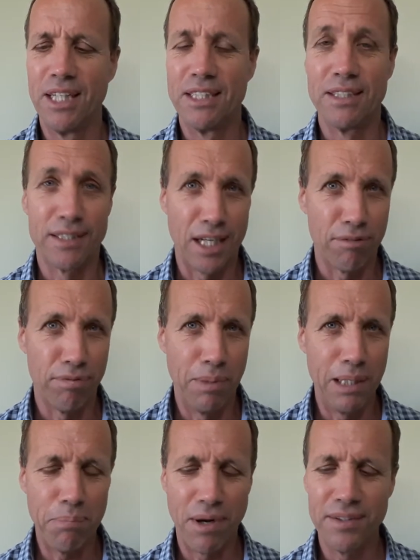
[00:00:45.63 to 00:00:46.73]
Sound
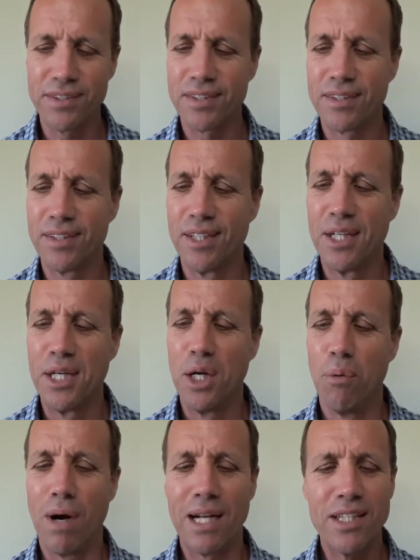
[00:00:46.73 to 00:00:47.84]
familiar, parents?
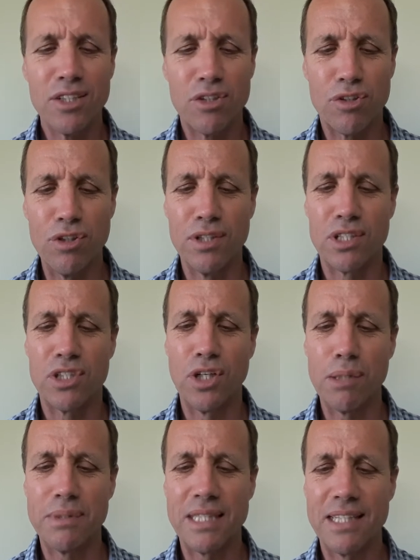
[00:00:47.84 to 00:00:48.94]
While it is true that
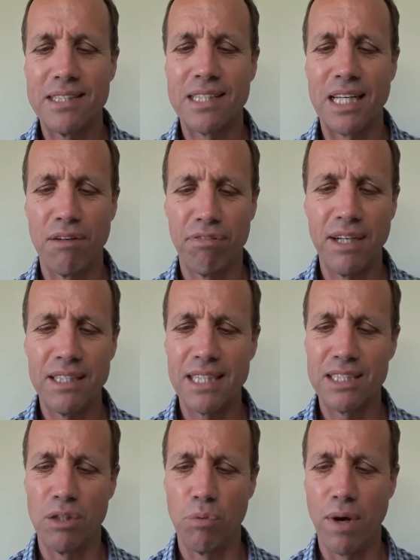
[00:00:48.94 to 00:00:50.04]
circumstances can affect us
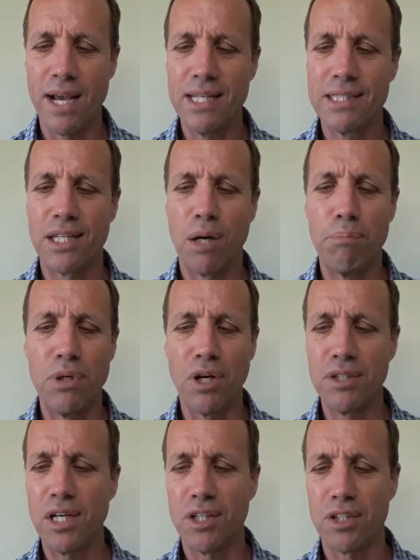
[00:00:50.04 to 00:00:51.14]
in ways that are
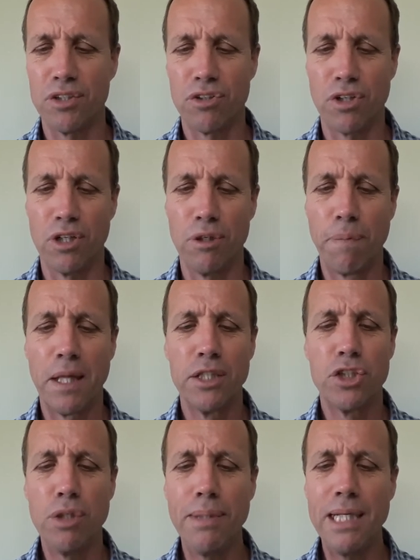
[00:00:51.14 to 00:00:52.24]
beyond our control,
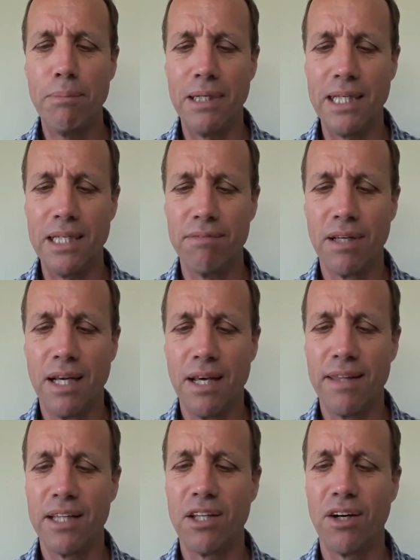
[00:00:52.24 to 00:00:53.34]
too many believe
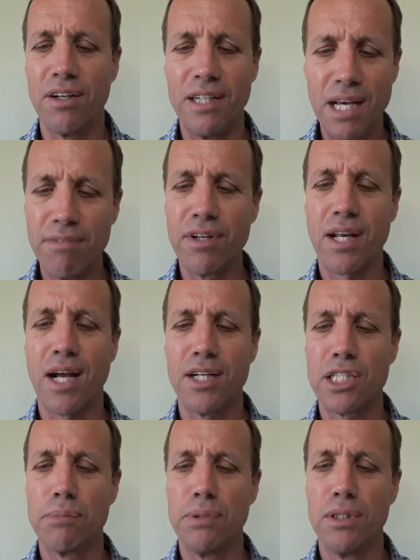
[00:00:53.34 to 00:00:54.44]
that they are never
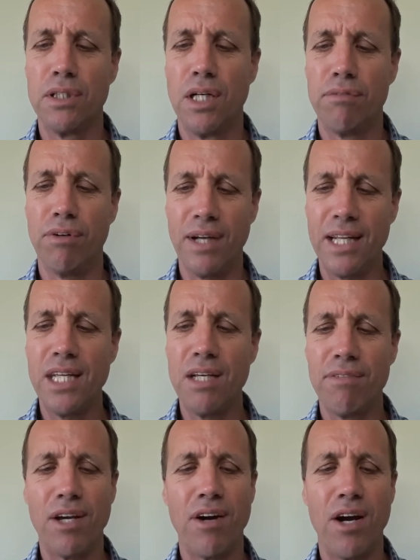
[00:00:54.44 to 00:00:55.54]
accountable for any
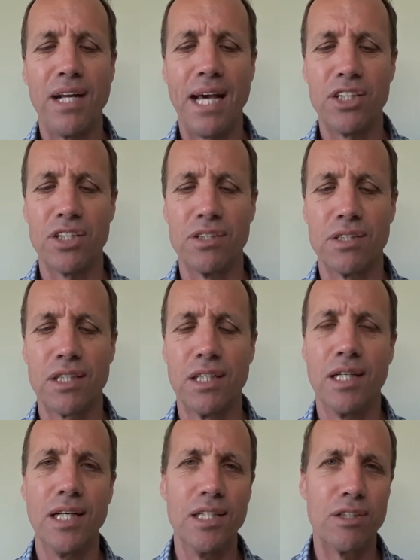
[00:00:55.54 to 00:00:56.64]
of their own actions.
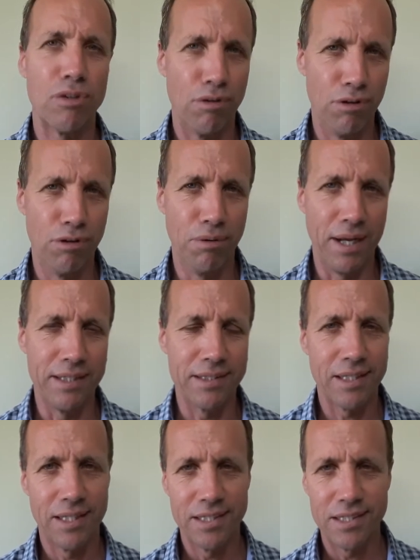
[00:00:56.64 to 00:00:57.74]
It's always
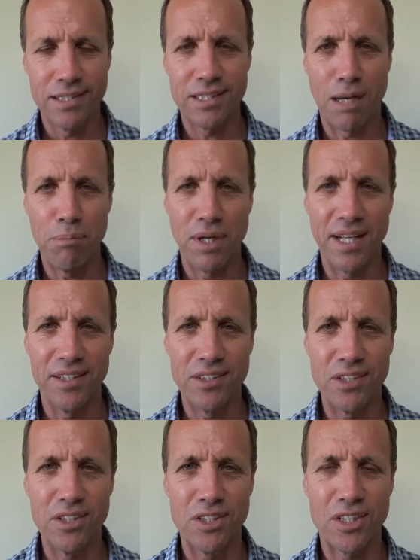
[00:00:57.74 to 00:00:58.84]
someone
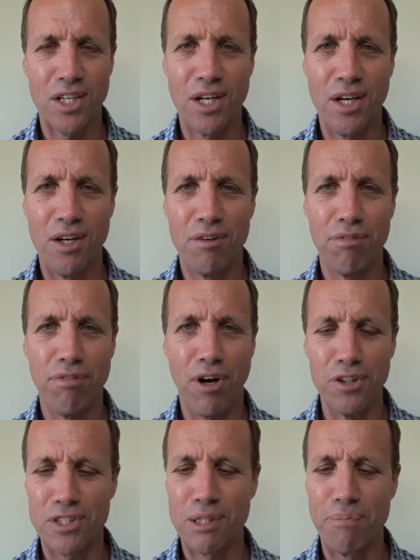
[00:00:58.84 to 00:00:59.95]
else's
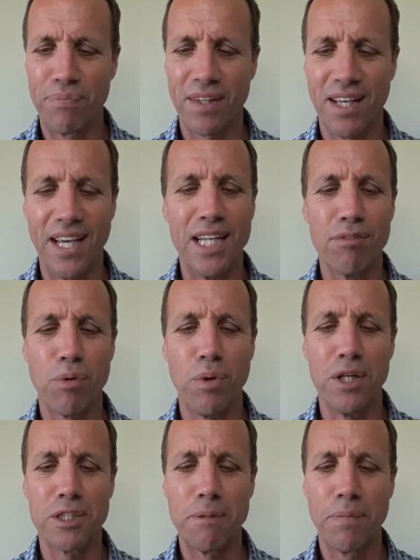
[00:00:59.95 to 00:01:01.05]
fault. End of
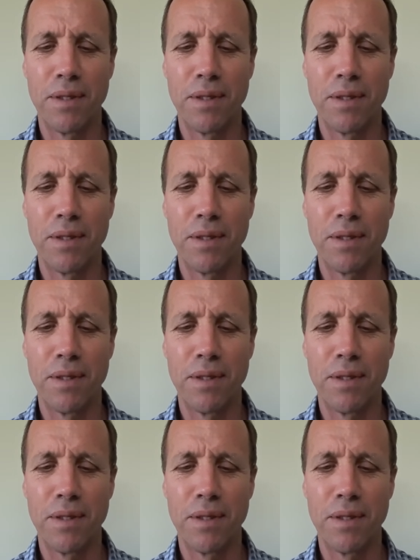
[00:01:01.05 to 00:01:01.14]
quote.